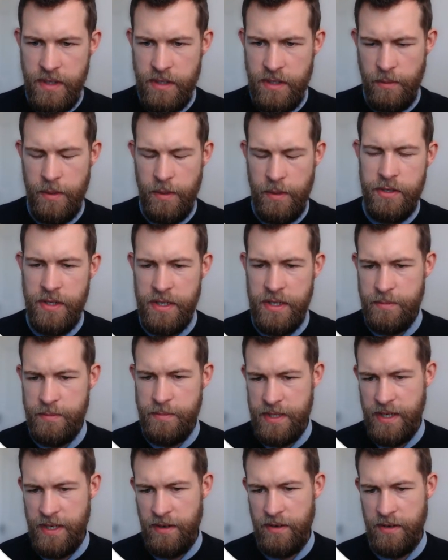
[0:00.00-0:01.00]
So most of these
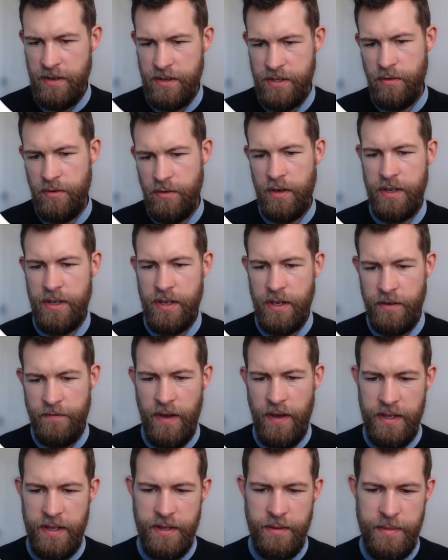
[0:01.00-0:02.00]
materials, you're only going to
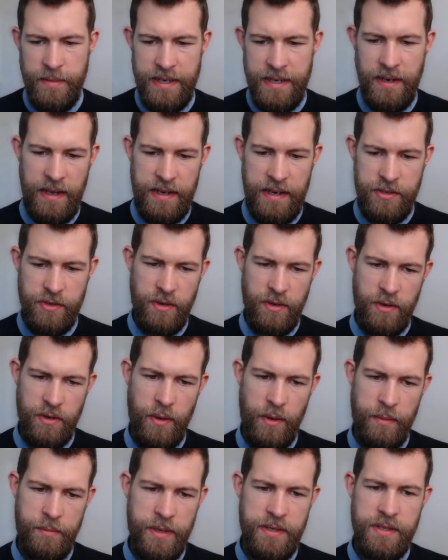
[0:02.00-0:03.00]
find them in electrical
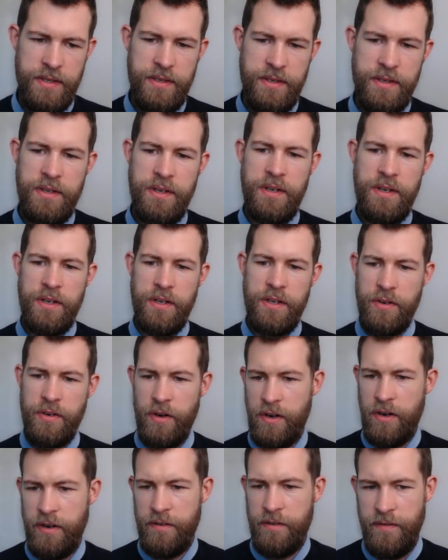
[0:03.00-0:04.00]
equipment. You're
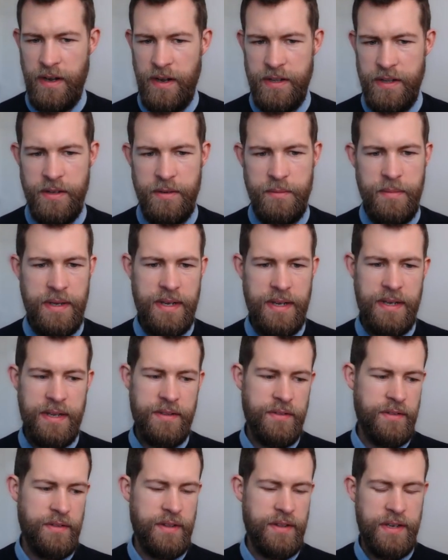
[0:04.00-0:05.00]
not going to find them
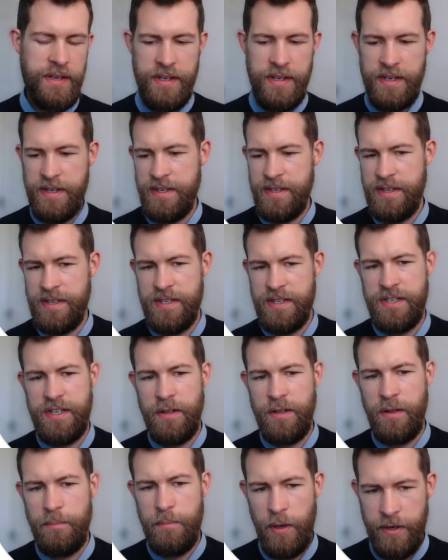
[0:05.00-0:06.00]
in the
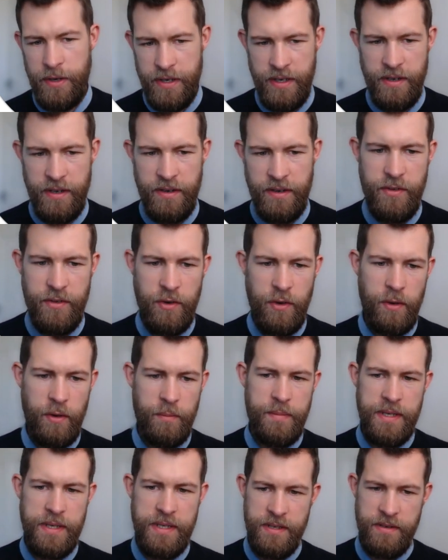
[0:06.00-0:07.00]
steel body of your
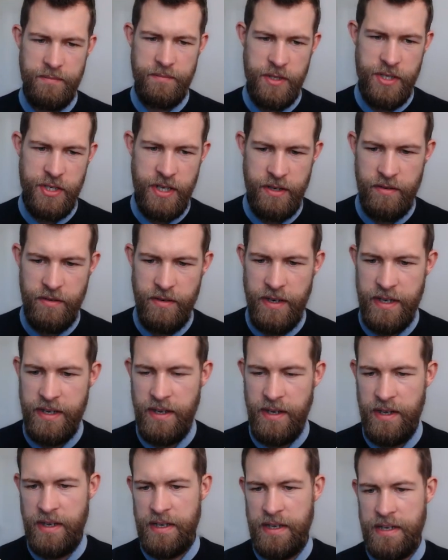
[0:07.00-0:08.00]
piece of machinery.
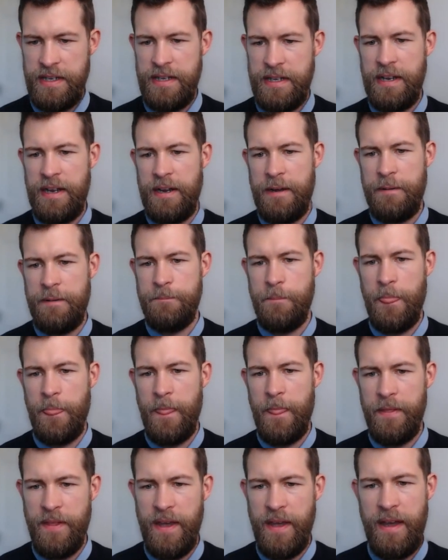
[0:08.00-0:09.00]

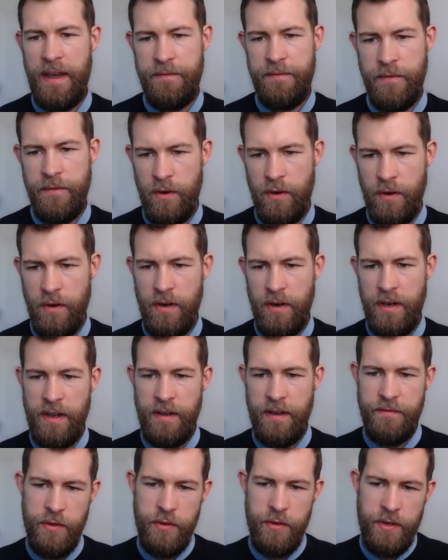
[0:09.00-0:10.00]
And therefore,
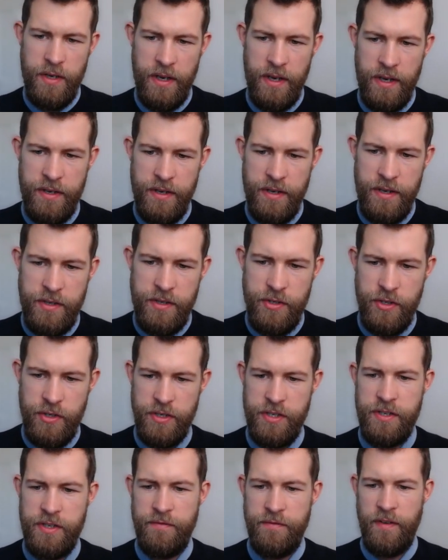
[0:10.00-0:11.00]
if you can
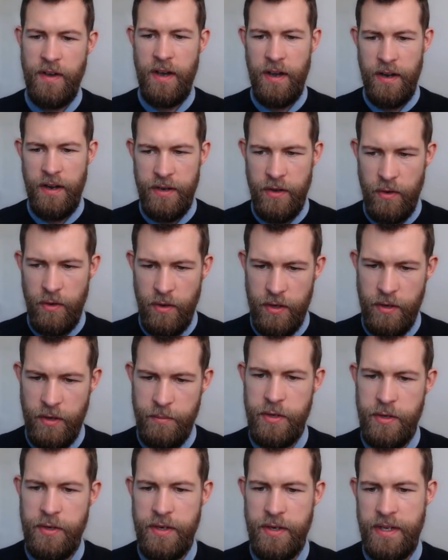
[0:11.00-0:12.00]
justify or
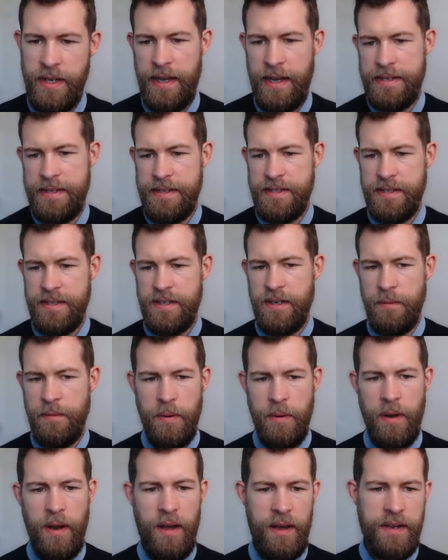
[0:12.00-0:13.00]
communicate
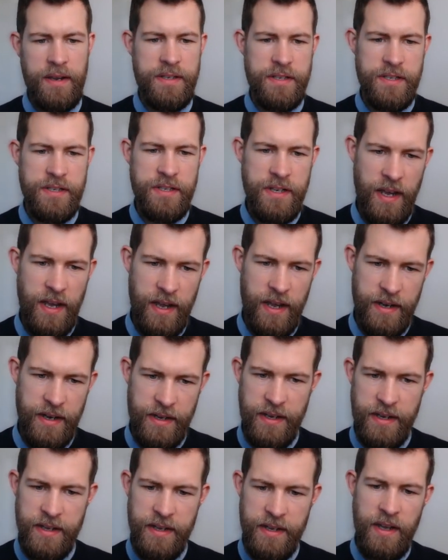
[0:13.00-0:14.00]
compliance at
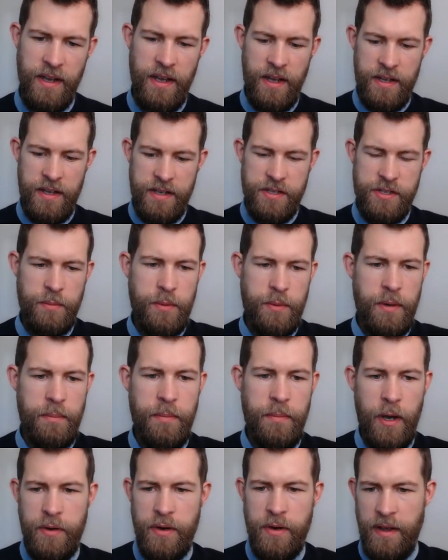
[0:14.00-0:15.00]
a
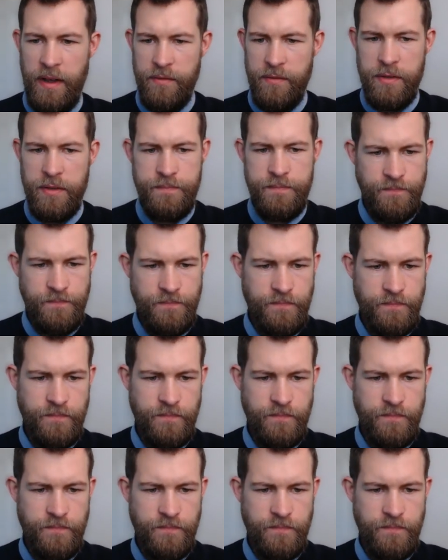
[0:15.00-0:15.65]
subcomponent level,